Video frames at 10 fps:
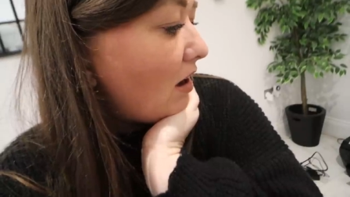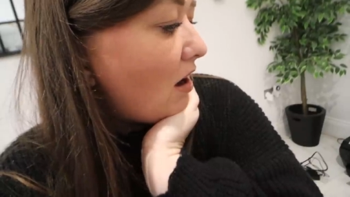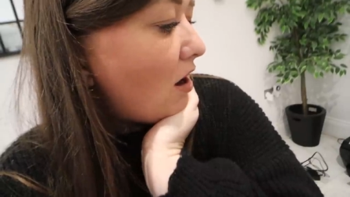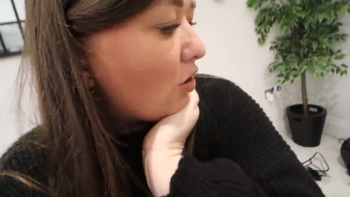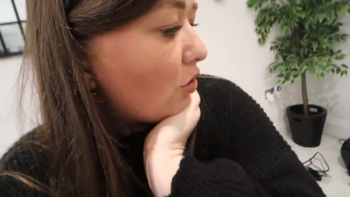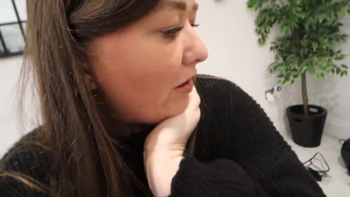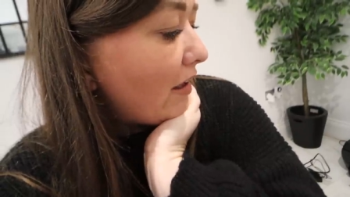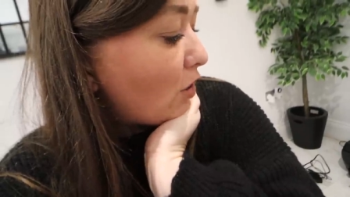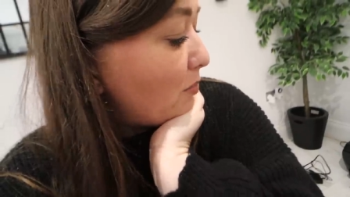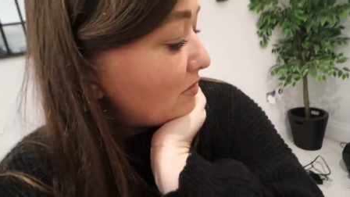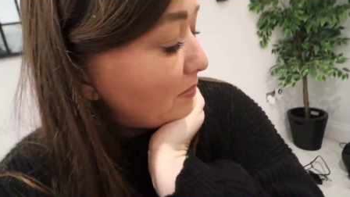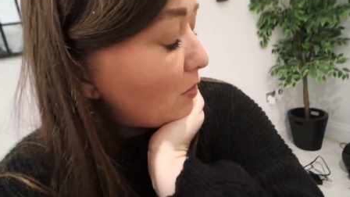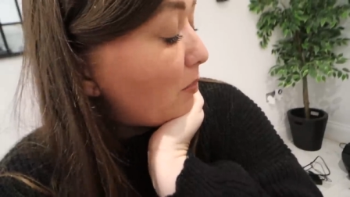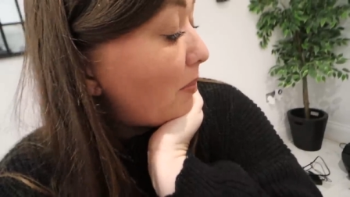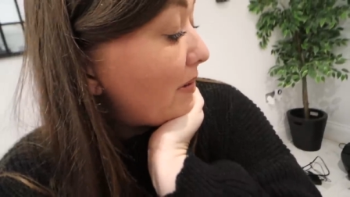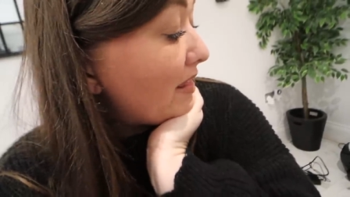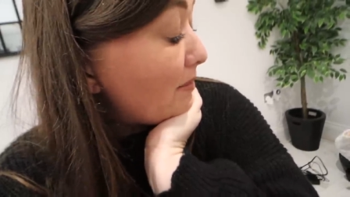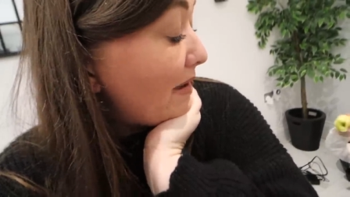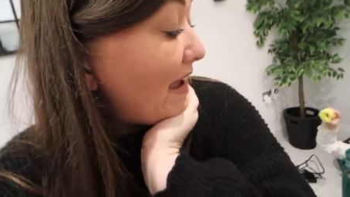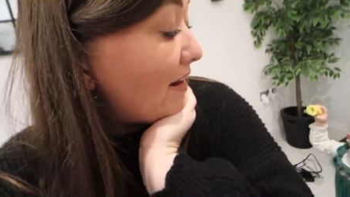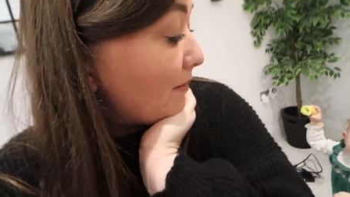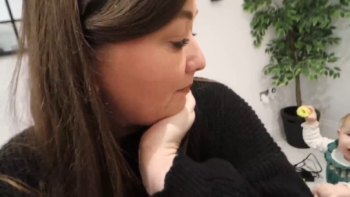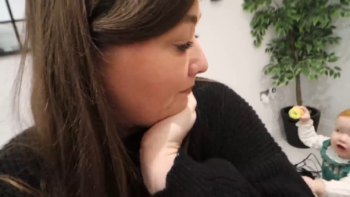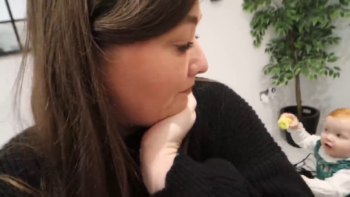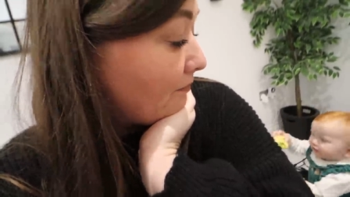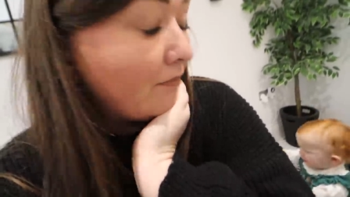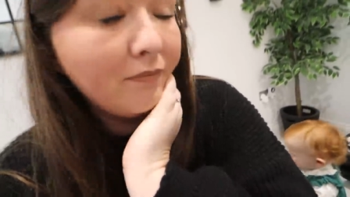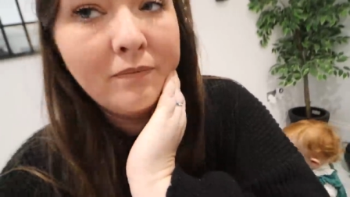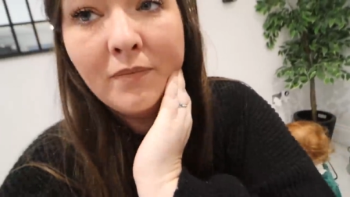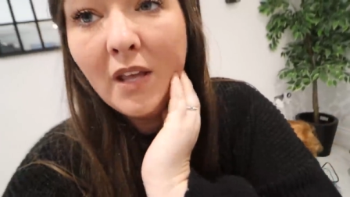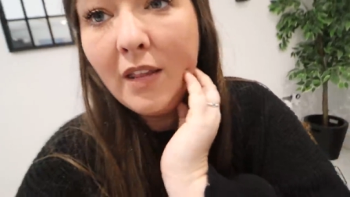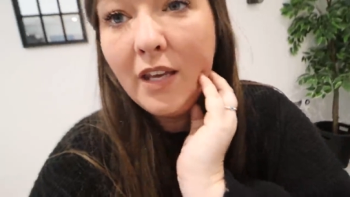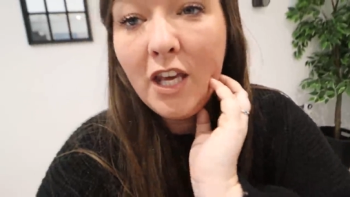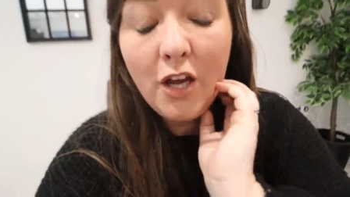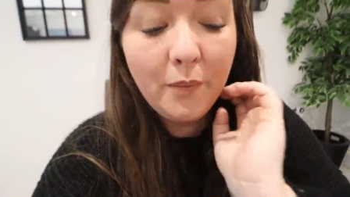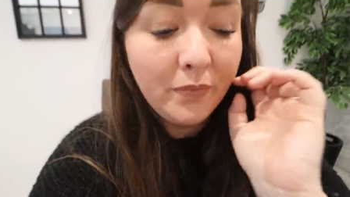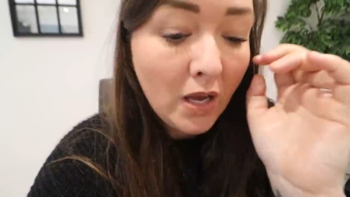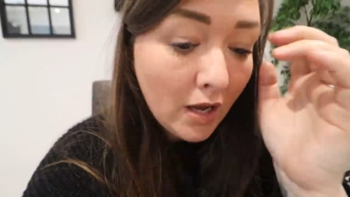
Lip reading: Oh, good girl. Go pop it in the bin. Thank you.